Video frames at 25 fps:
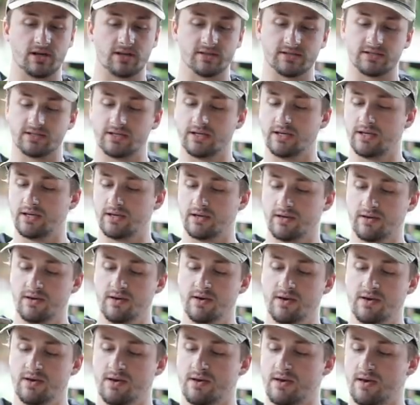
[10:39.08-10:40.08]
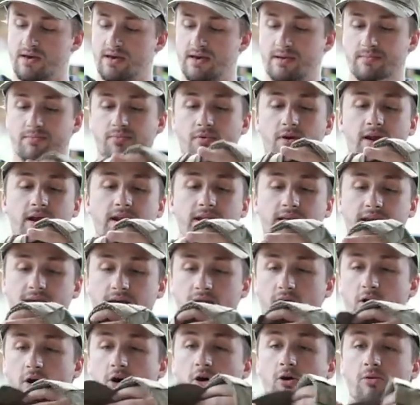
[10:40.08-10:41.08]
not seeing a branding
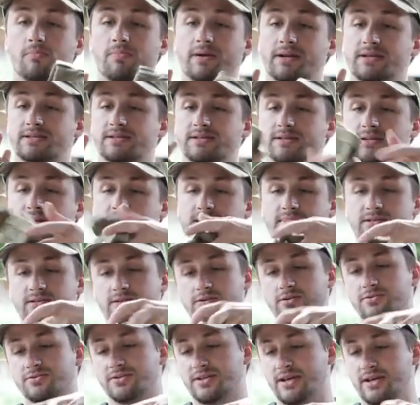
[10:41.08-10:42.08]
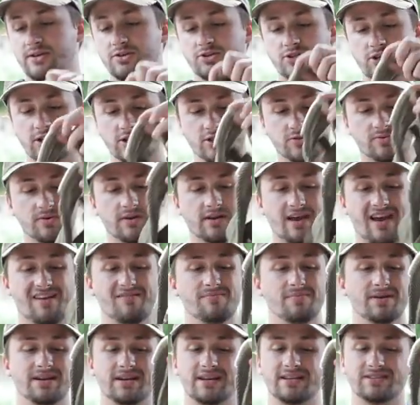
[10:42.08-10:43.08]
at all, but it's a nice little tan chest rig.
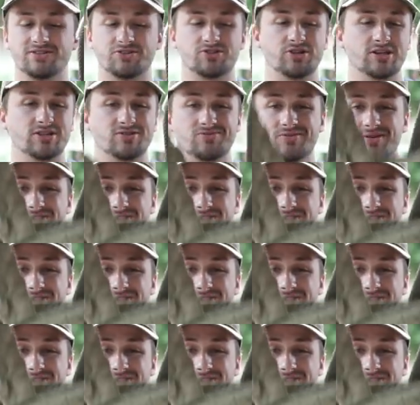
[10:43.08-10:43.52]
Everybody needs a chest